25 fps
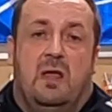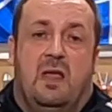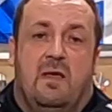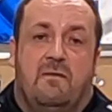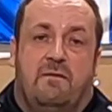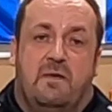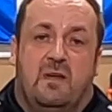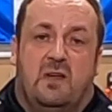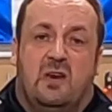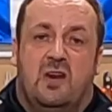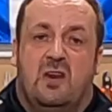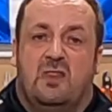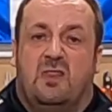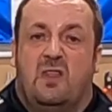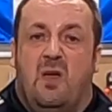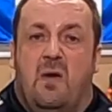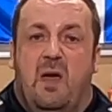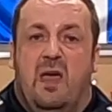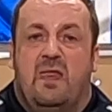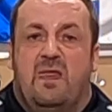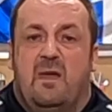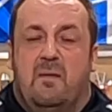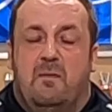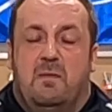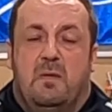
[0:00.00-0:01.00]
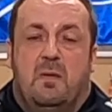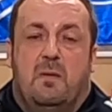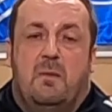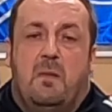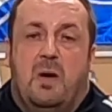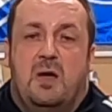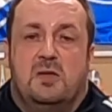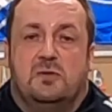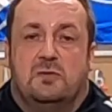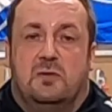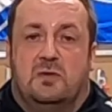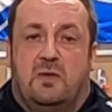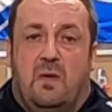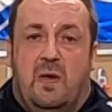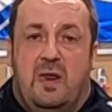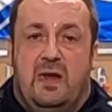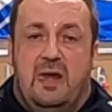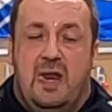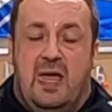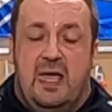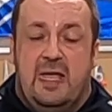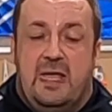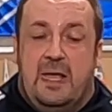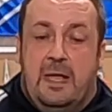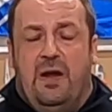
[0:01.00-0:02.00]
if you're going to do it, then we might as well do it
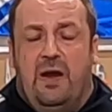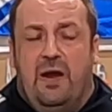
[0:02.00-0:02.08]
neat.